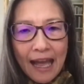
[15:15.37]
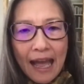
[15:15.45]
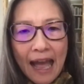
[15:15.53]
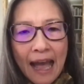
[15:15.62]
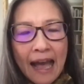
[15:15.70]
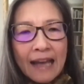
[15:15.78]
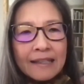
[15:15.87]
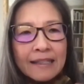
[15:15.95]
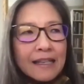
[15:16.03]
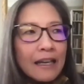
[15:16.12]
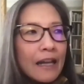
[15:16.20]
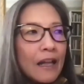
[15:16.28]
And
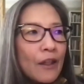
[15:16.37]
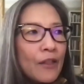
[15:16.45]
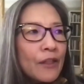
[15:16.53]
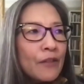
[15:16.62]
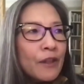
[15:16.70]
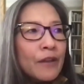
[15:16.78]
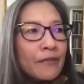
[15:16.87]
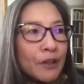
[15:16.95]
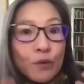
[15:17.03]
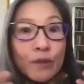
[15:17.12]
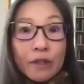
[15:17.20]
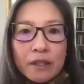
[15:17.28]

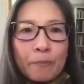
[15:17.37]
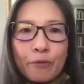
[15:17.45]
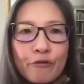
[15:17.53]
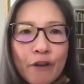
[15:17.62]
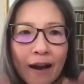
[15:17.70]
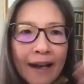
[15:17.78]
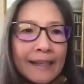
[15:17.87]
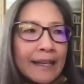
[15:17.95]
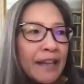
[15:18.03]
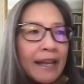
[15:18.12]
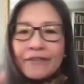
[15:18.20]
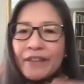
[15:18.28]
the pride,
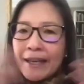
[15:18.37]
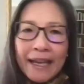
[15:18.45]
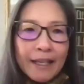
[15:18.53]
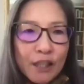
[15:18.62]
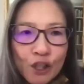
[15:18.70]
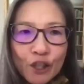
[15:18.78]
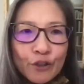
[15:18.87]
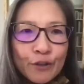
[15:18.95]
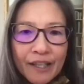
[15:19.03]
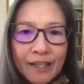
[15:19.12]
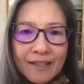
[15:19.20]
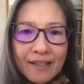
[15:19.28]
they exude
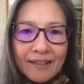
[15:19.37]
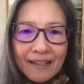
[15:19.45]
it.